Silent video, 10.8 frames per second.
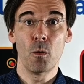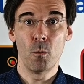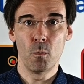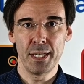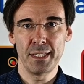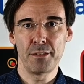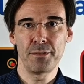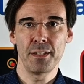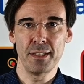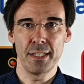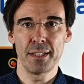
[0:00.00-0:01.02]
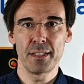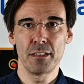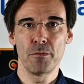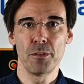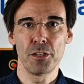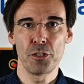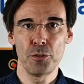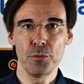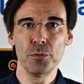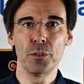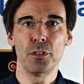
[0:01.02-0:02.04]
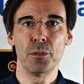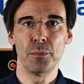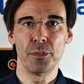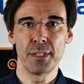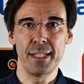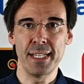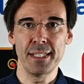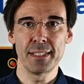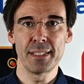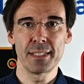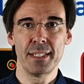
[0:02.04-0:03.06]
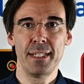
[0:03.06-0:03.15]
one after the other, with 2 or more lasers,